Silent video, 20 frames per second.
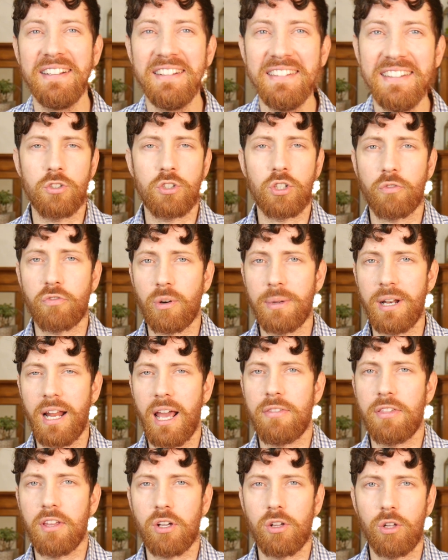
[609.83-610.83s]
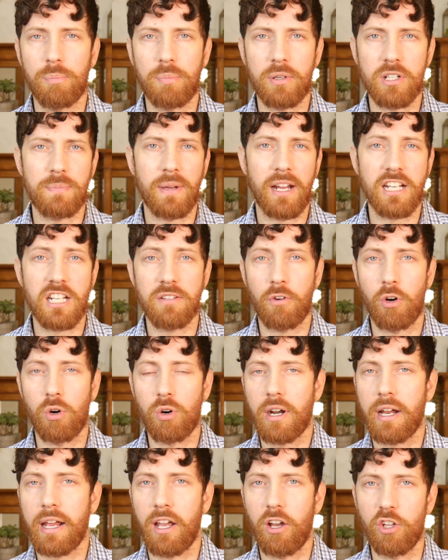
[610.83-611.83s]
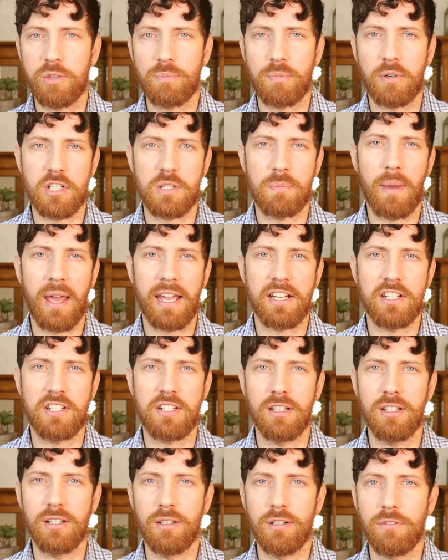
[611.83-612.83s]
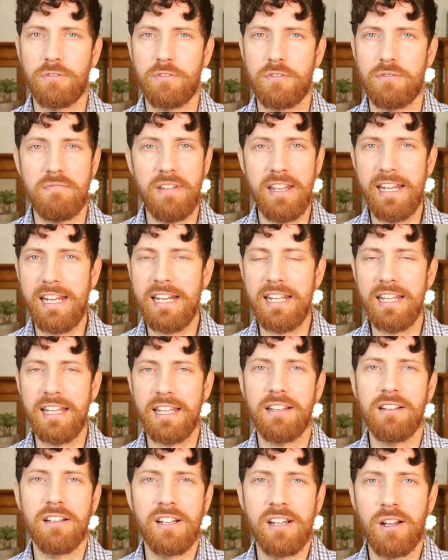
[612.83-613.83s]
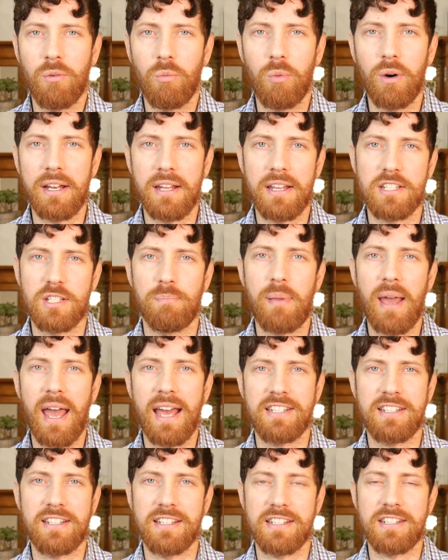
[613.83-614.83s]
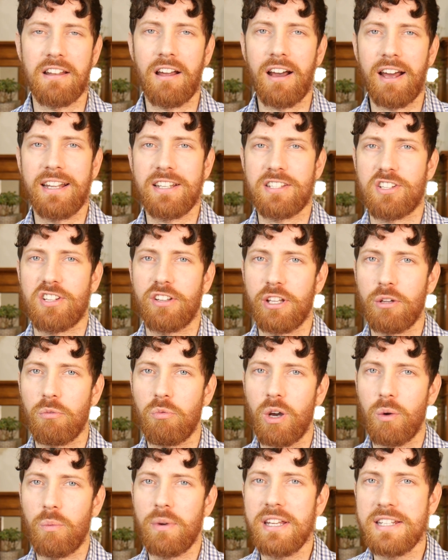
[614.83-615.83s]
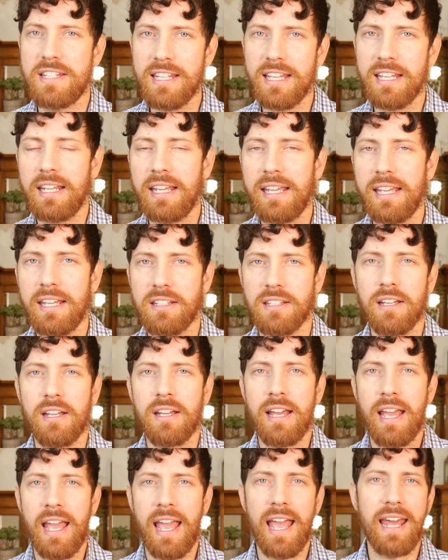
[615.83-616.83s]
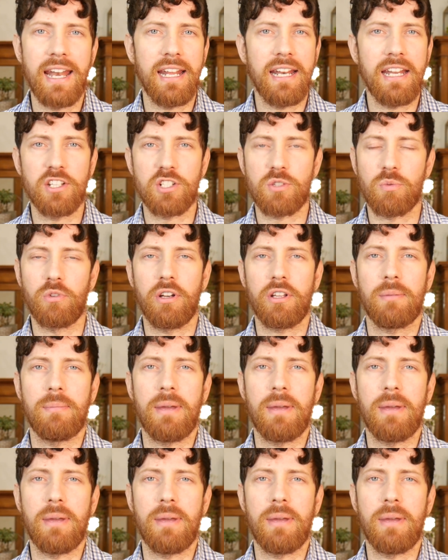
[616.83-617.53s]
So from an ethical perspective or a health perspective, eating what is best is not necessarily what we did eat, and it is worth